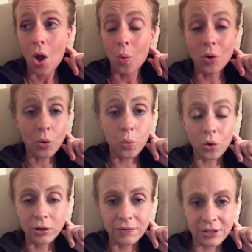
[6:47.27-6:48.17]
what a
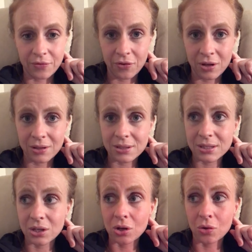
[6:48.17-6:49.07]
world of
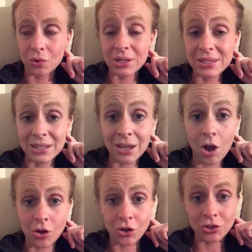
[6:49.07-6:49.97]
difference you're going to see
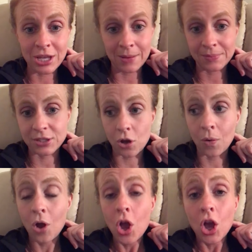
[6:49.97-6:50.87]
on your team.
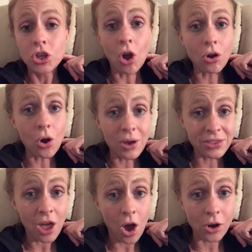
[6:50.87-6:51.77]
So y'all go
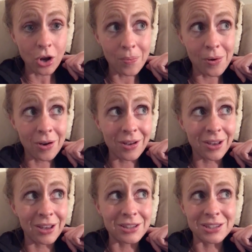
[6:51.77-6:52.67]
get that audiobook.
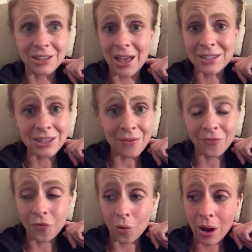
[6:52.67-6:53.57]
It's less than
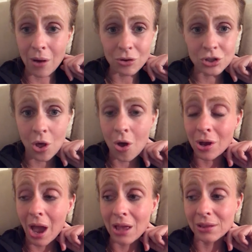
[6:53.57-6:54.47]
4 hours
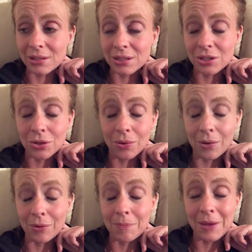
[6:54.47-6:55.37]
long. I listened to
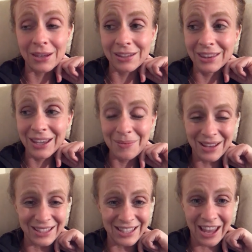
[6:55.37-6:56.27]
it repeatedly
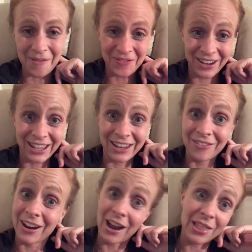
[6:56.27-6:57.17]
because I kept forgetting
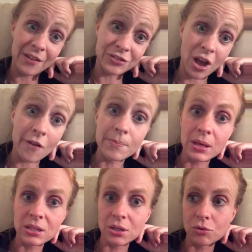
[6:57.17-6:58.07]
where I left off
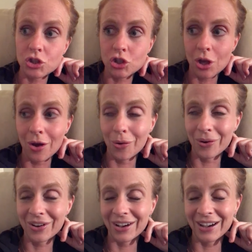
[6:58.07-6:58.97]
because it was so
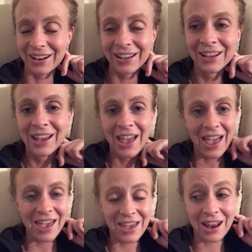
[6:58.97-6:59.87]
good.
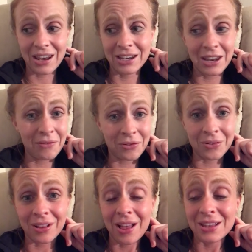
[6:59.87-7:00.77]
And I didn't even
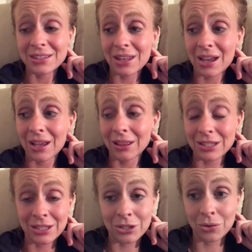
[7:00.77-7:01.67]
realize that I listened